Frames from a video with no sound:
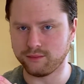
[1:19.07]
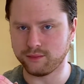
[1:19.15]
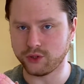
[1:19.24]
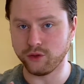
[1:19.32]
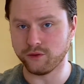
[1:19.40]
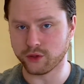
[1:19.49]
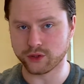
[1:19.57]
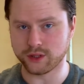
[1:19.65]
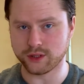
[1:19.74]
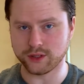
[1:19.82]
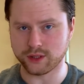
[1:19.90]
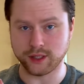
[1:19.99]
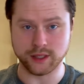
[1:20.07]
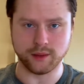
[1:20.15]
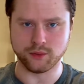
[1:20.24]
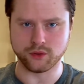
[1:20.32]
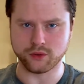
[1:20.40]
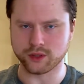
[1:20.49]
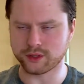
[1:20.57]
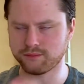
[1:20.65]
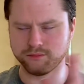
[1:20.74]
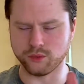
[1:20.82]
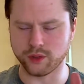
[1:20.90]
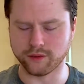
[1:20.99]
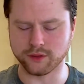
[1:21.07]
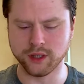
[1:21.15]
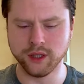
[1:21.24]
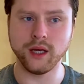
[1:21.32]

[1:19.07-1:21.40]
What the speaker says: 2 verses and a double chorus, whatever.